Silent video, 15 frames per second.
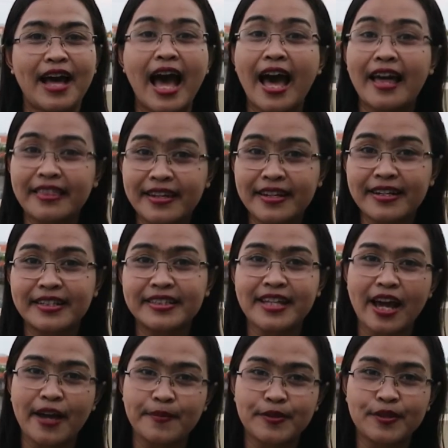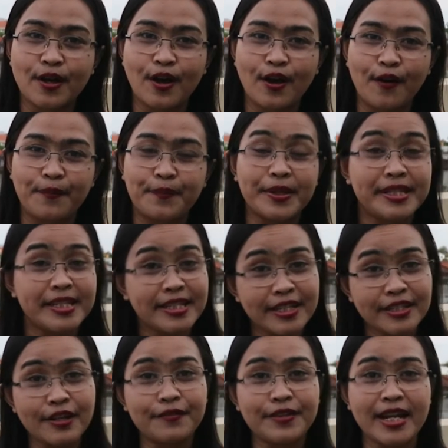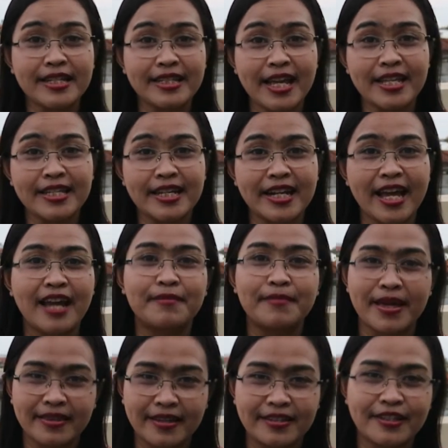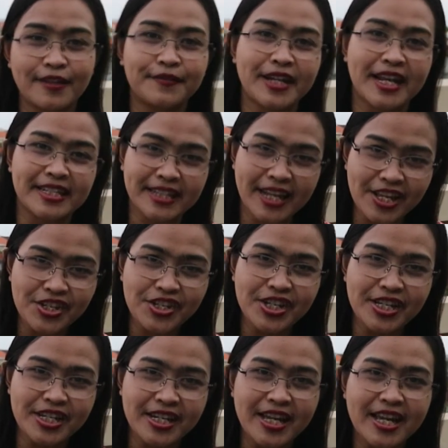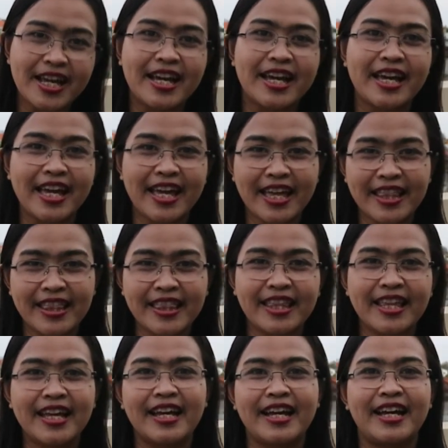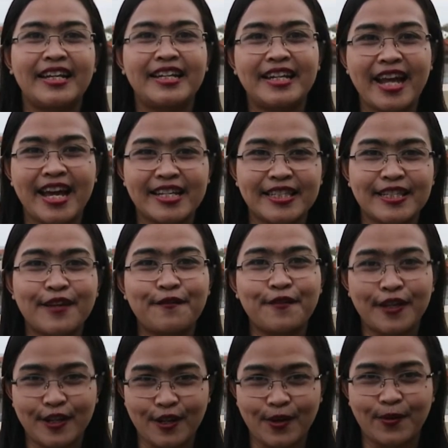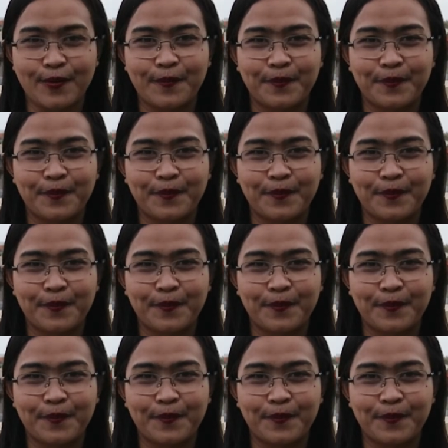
other types of procedures of translation and methods of translation in the next video.